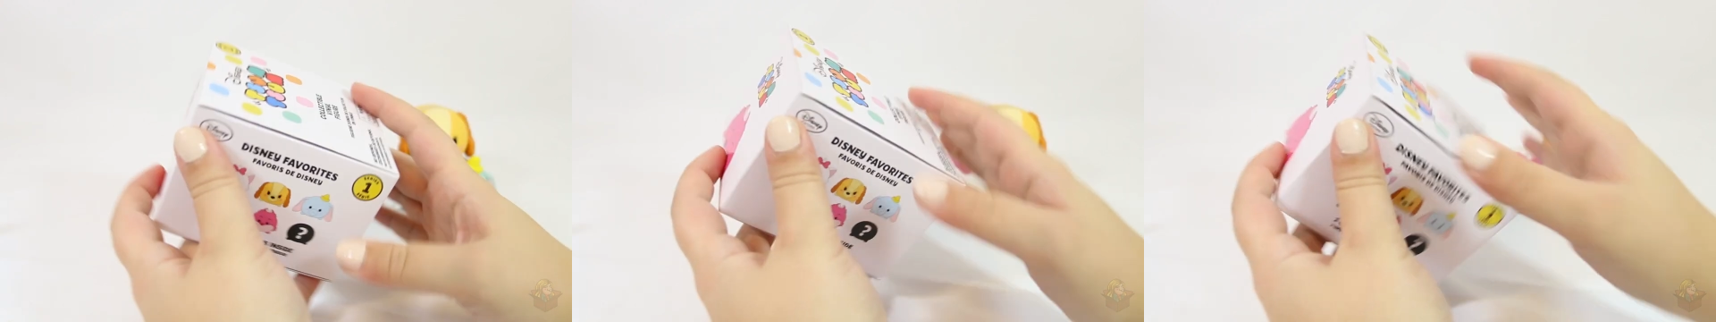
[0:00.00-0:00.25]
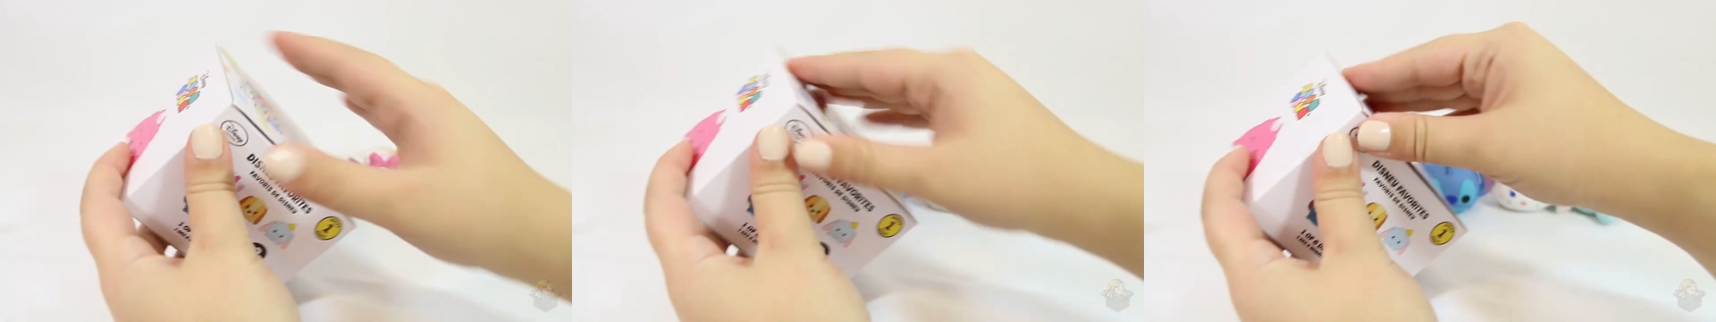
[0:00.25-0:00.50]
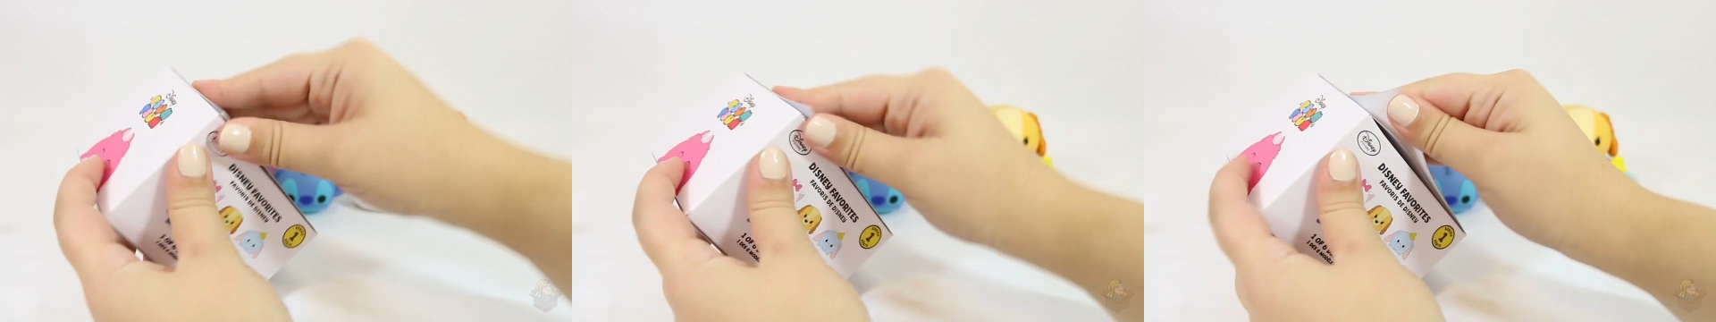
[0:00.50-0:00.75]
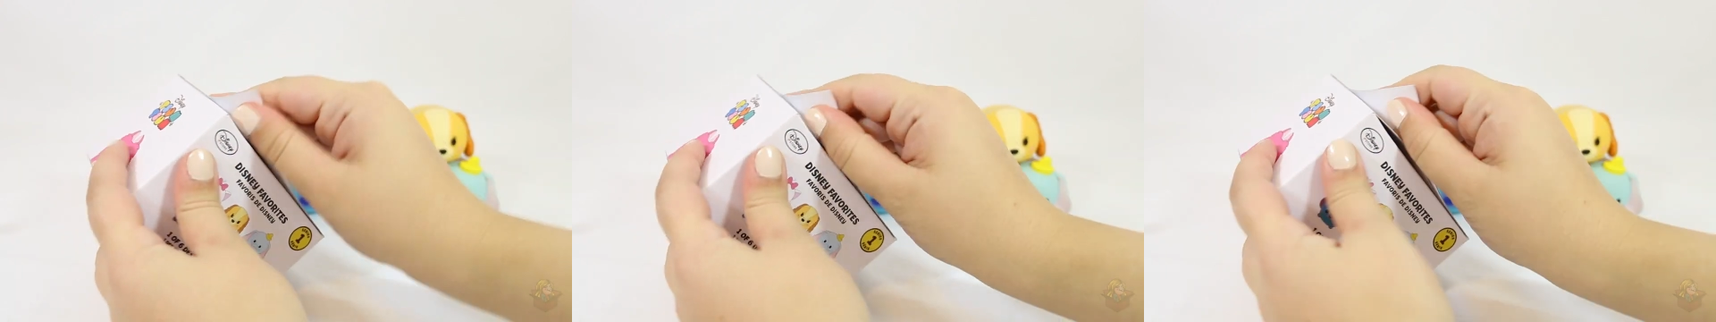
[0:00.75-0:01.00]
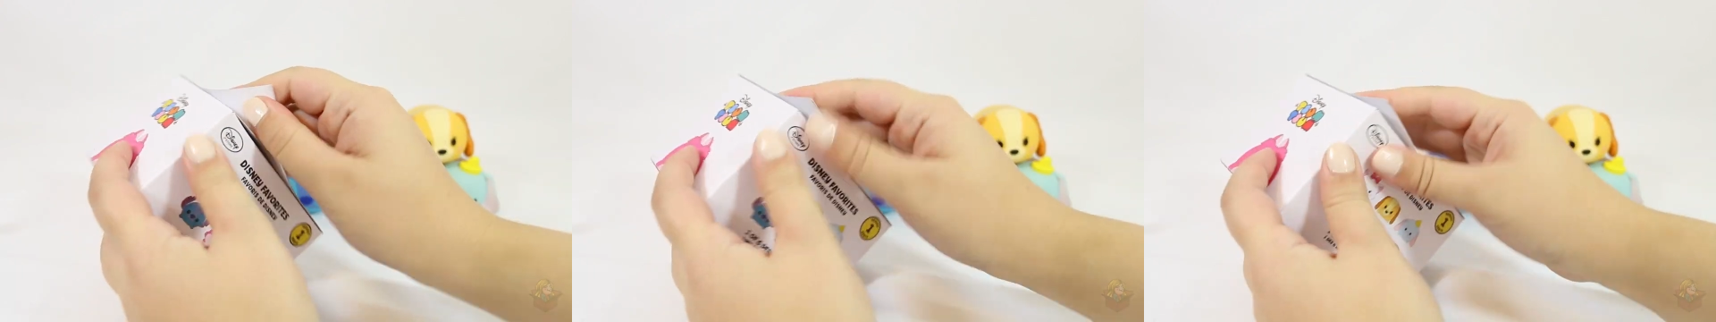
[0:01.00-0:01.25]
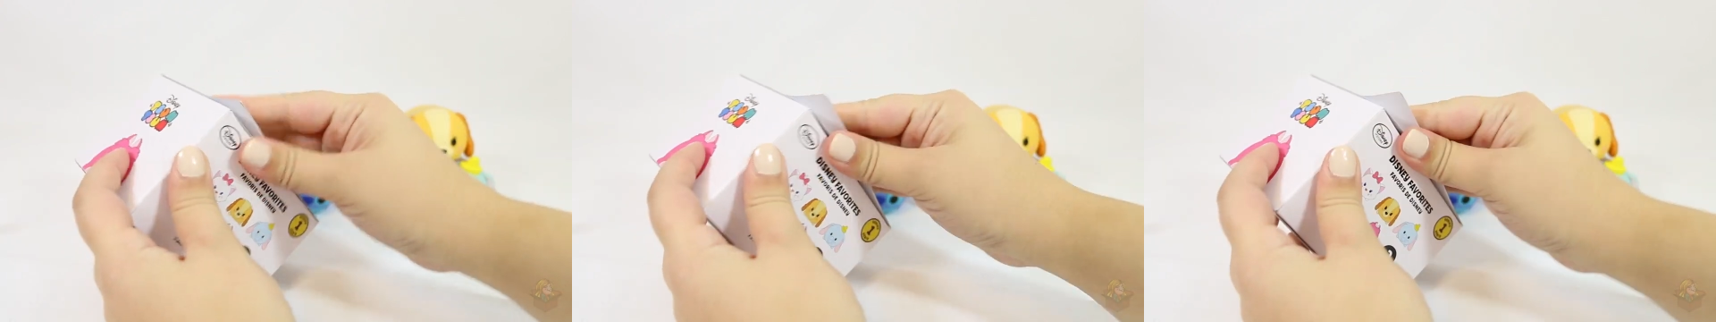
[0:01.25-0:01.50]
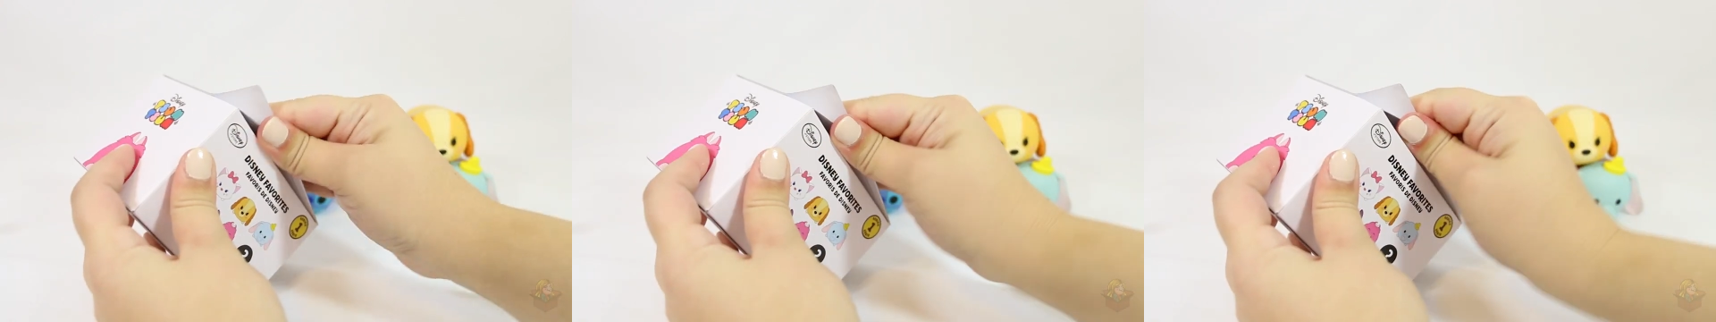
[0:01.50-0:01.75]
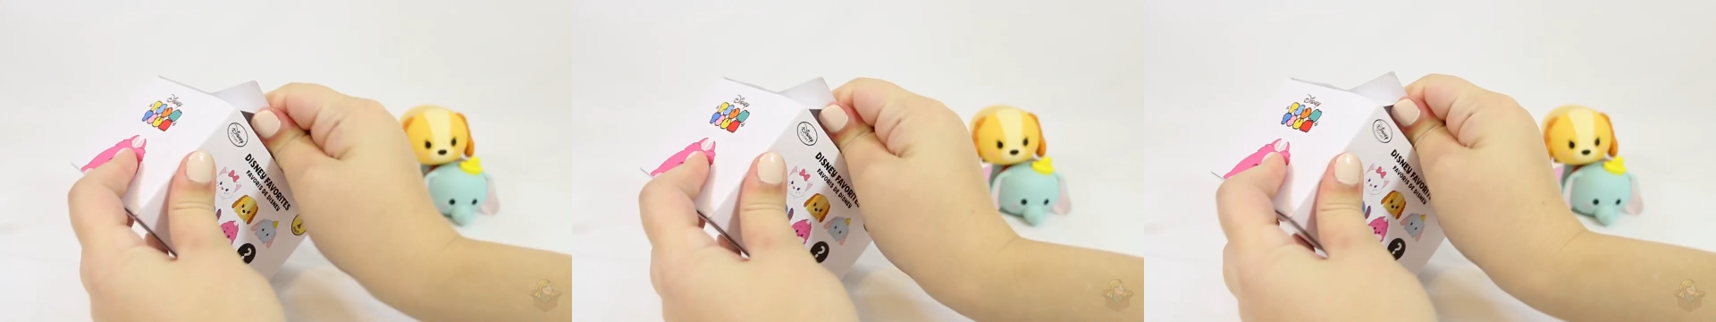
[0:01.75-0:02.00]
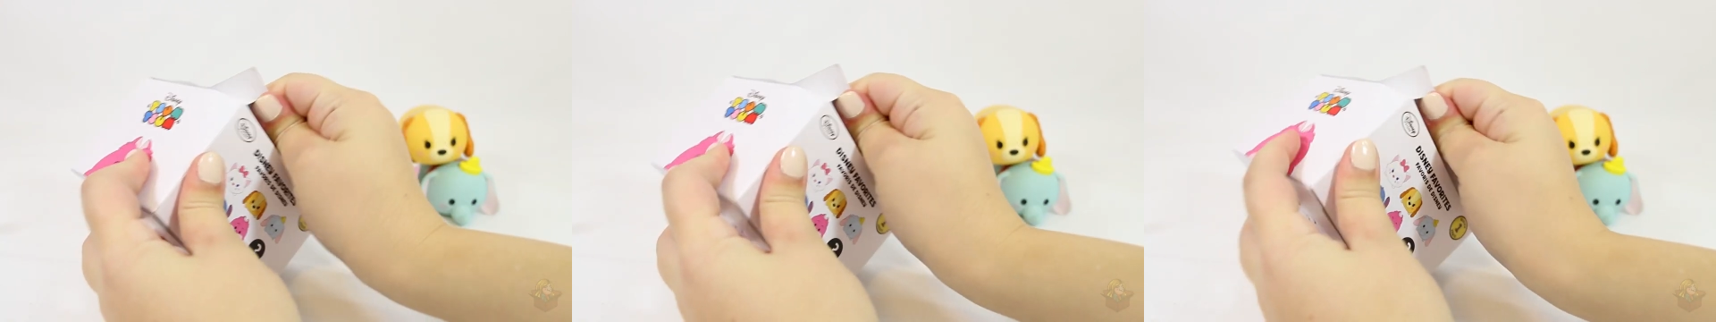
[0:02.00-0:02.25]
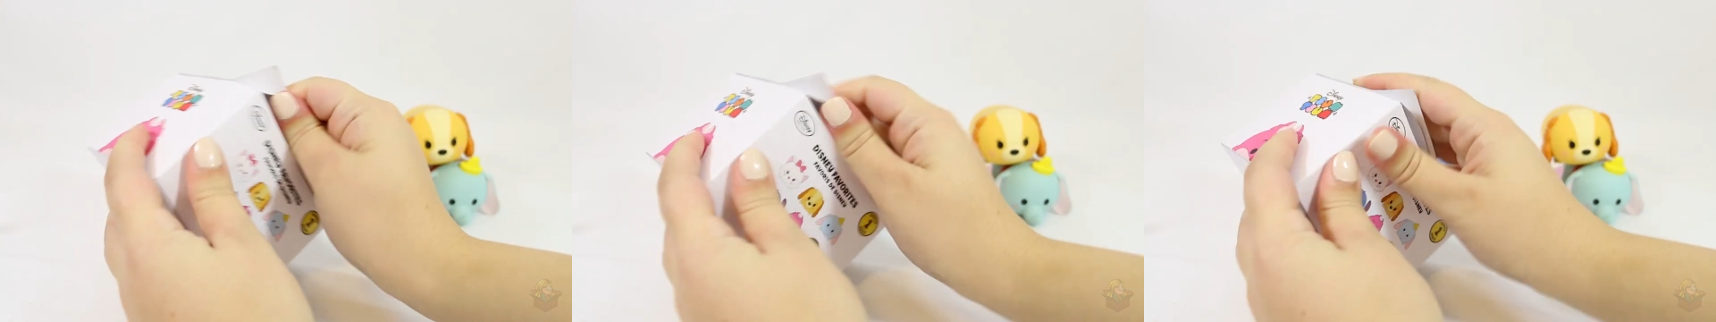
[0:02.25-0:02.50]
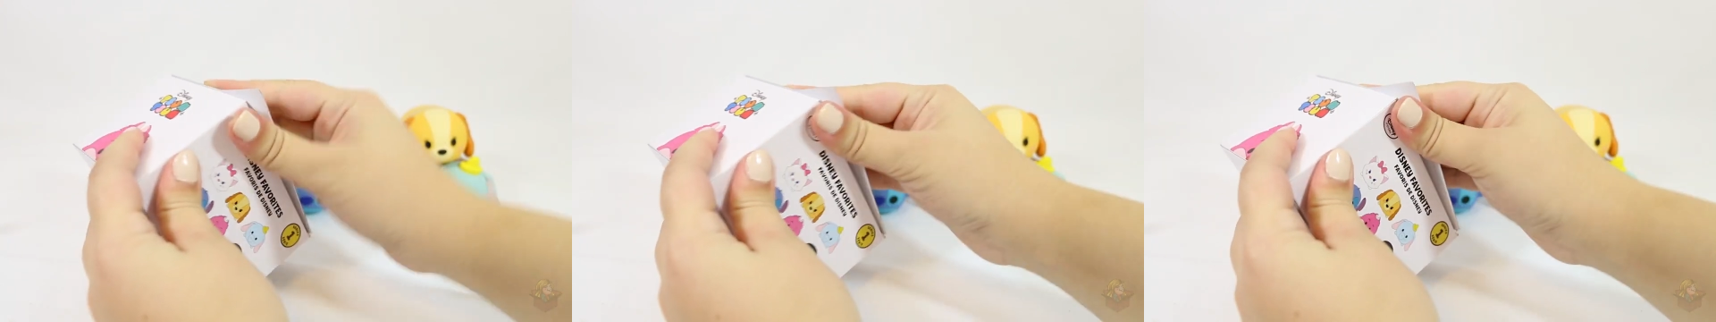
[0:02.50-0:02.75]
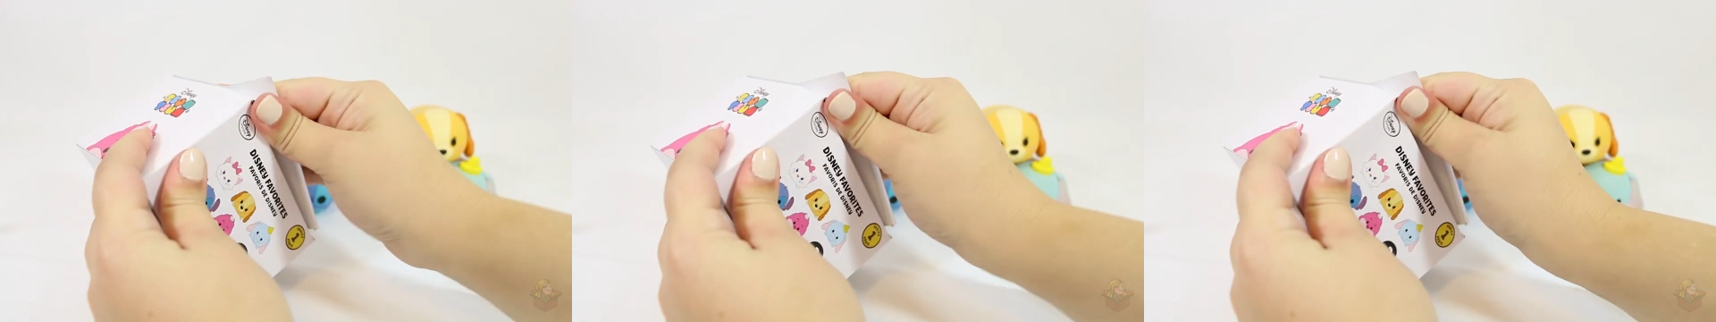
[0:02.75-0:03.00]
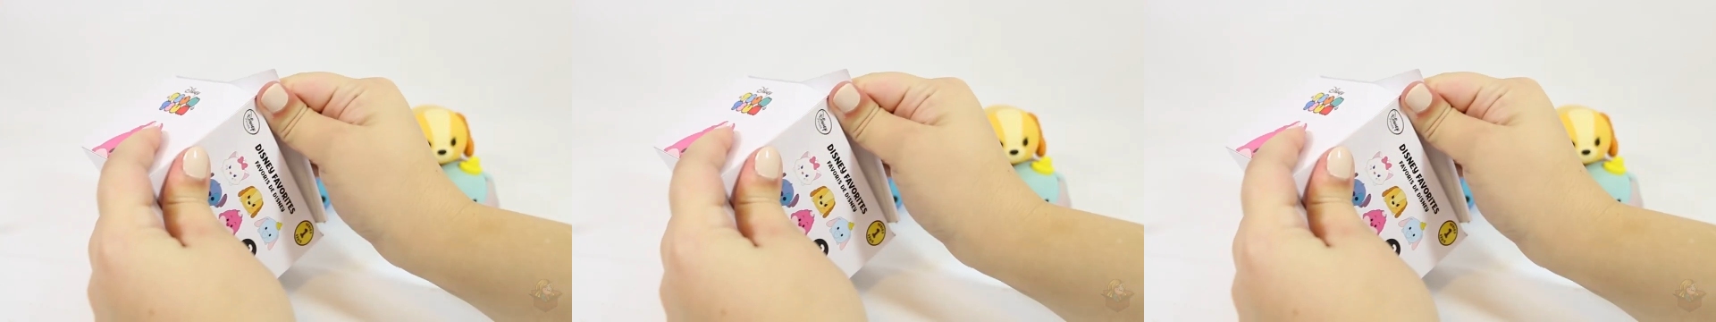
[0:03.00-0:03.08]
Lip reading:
[unreadable: no face in view]